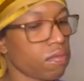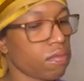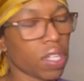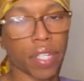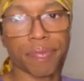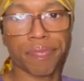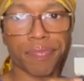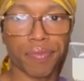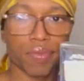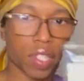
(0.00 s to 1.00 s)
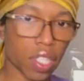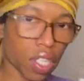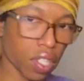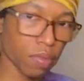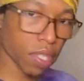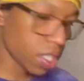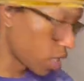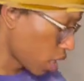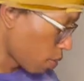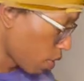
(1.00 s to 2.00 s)
Yeah, these are some things
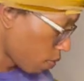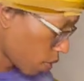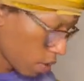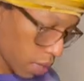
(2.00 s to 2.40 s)
that I bought, um,